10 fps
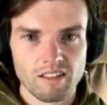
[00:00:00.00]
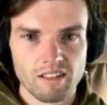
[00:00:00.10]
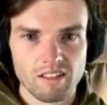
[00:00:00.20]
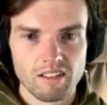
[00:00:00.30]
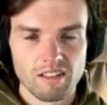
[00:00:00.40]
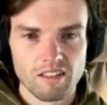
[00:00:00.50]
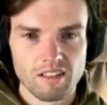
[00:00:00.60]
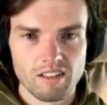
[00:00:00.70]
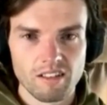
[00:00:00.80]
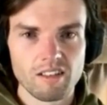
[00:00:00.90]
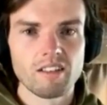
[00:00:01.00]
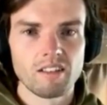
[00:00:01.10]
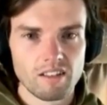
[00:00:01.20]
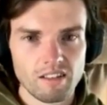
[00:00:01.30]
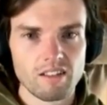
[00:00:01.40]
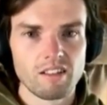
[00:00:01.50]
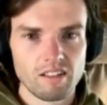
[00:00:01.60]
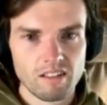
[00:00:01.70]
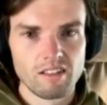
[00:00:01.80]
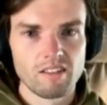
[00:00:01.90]

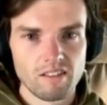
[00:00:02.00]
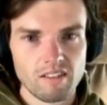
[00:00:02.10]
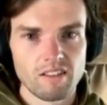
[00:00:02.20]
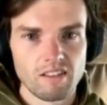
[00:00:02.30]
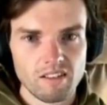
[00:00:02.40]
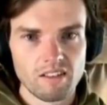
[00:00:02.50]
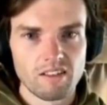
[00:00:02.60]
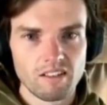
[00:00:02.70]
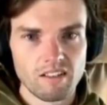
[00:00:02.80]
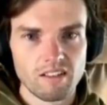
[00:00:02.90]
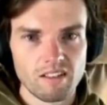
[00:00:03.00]
The person shown says nothing.